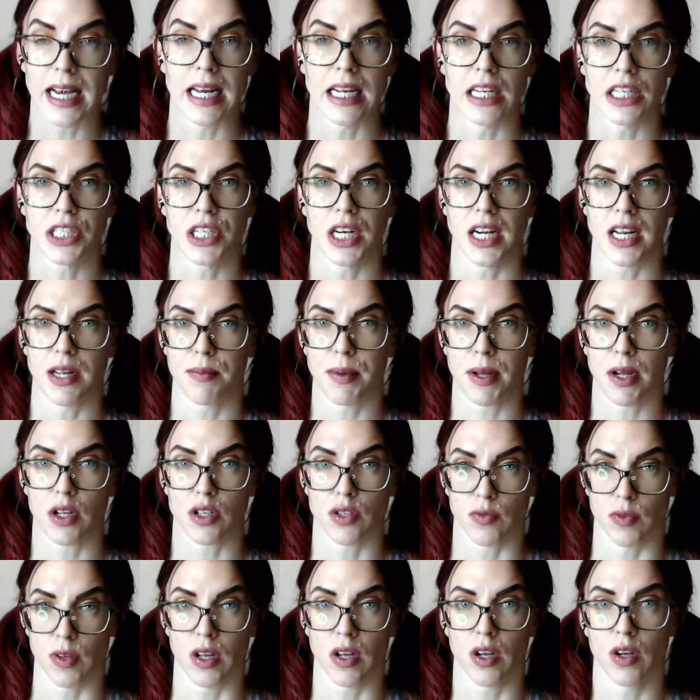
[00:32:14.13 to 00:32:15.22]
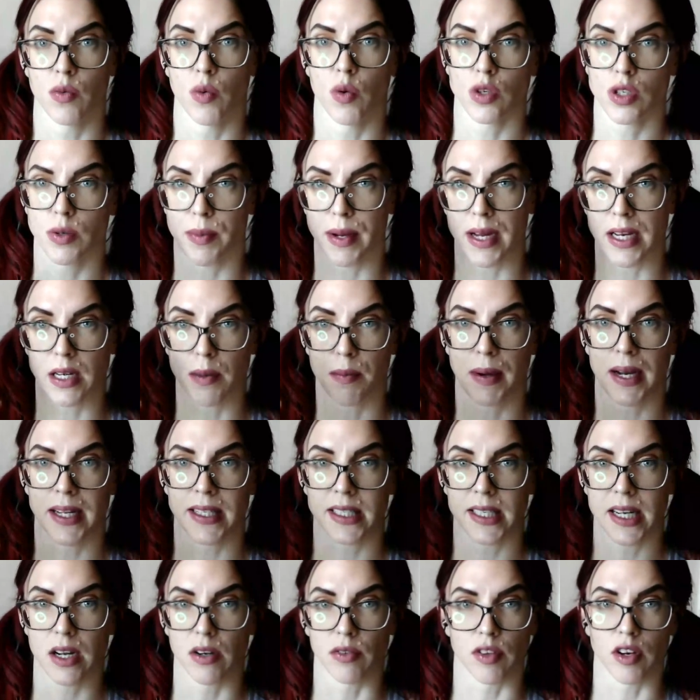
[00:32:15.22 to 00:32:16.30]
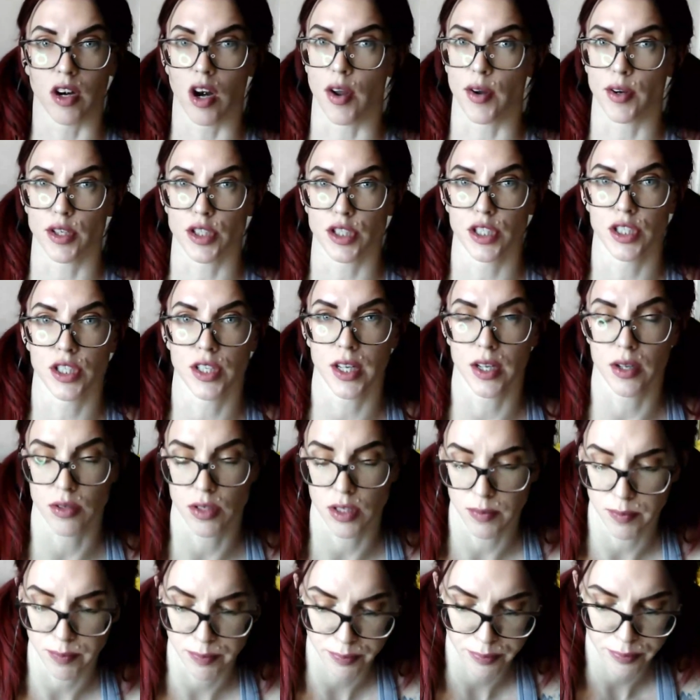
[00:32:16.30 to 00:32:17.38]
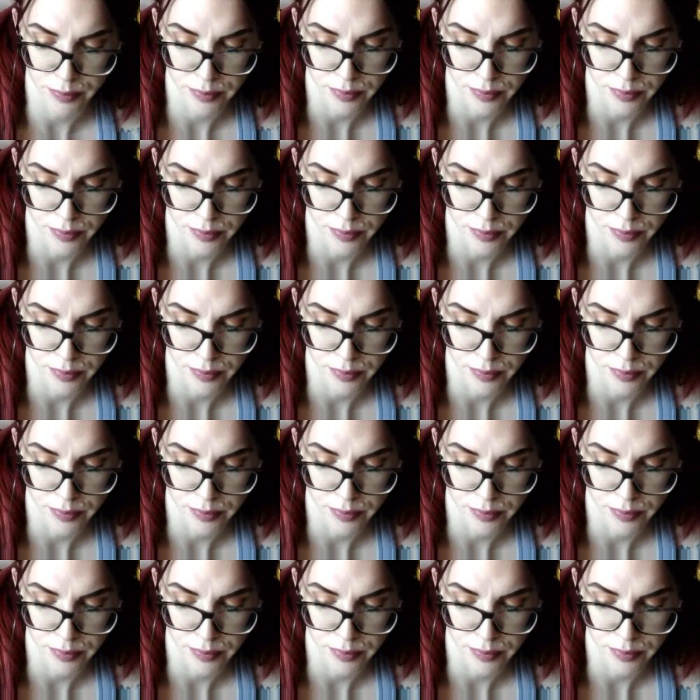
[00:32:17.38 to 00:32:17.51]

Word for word: initially because of the water being depleted out of the glycogen cells.